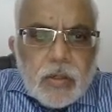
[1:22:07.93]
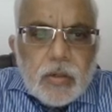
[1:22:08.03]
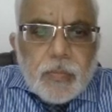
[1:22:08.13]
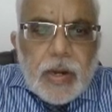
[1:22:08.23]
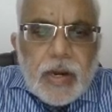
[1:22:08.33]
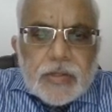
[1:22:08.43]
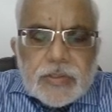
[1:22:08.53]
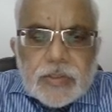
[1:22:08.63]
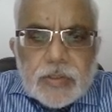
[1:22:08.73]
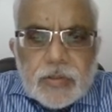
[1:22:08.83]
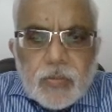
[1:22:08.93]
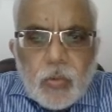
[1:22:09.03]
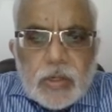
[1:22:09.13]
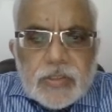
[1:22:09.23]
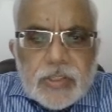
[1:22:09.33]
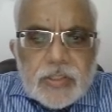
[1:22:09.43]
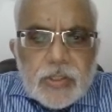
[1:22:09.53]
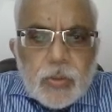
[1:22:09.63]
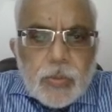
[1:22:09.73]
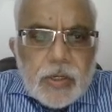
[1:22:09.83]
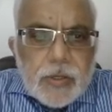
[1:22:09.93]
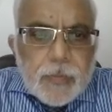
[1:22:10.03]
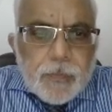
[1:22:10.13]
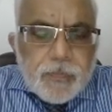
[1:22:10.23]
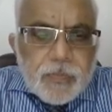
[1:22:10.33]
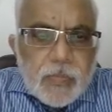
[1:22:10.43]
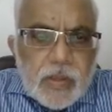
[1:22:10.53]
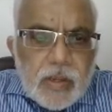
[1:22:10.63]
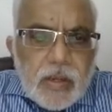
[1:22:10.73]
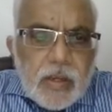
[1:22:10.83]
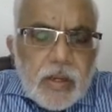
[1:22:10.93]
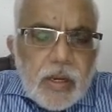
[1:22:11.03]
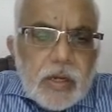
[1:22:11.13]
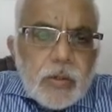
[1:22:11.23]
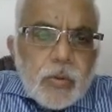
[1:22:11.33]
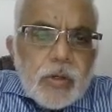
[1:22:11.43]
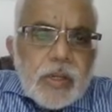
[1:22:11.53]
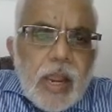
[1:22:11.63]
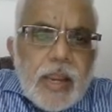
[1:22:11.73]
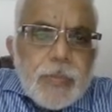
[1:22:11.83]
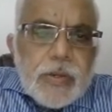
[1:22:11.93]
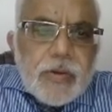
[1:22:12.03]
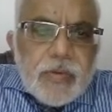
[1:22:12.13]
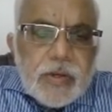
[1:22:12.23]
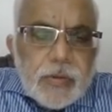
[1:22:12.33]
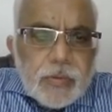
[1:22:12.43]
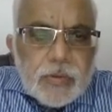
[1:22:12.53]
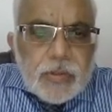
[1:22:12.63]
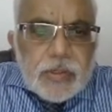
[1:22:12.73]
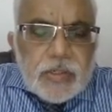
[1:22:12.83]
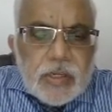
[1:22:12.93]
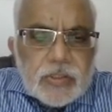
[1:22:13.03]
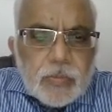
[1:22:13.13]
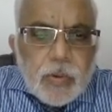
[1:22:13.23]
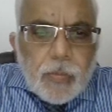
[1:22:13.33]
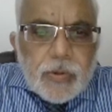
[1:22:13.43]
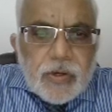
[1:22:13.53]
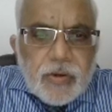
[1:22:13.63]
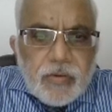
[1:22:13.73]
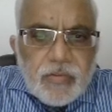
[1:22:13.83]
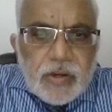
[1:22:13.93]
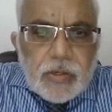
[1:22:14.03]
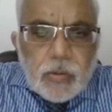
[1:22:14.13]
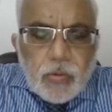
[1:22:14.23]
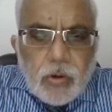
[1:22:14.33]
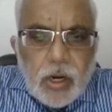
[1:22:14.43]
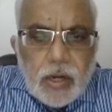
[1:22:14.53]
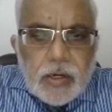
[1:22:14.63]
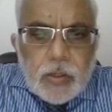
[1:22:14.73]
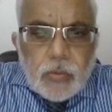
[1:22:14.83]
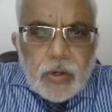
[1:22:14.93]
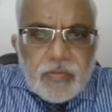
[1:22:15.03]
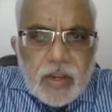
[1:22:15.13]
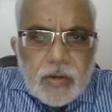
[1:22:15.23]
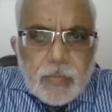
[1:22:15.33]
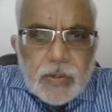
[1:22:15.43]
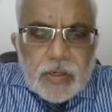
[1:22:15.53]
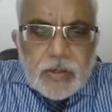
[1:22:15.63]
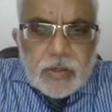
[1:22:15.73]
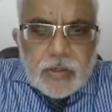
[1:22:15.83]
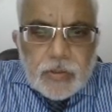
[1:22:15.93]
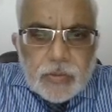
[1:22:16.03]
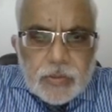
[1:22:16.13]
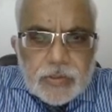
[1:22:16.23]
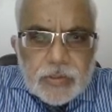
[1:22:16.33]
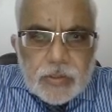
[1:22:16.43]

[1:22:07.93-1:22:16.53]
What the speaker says: Brands, 162 billion. And total IP revenue, intellectual property revenue, 129 billion in the US,